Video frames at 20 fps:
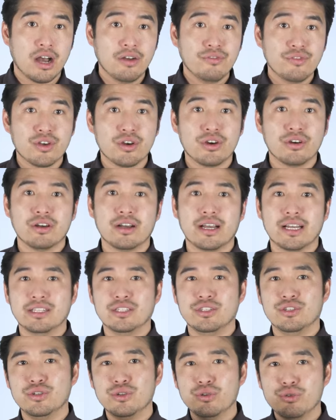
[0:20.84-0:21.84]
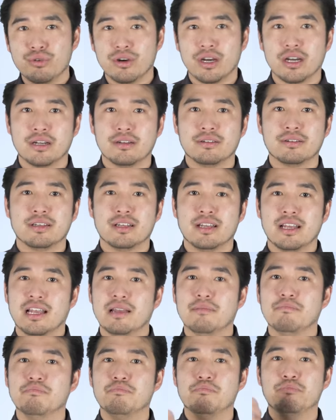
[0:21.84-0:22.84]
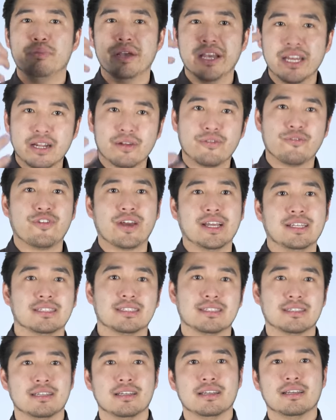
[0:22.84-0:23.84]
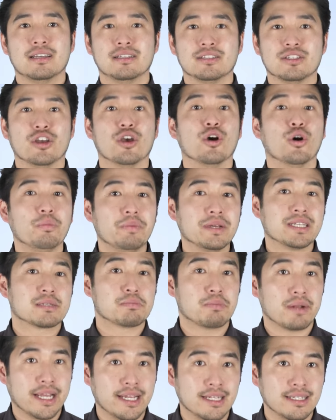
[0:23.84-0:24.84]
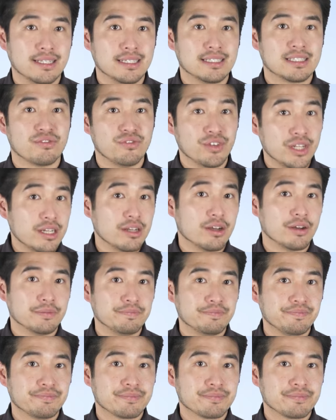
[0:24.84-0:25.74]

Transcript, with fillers: I've got a newer and better face to help explain this video.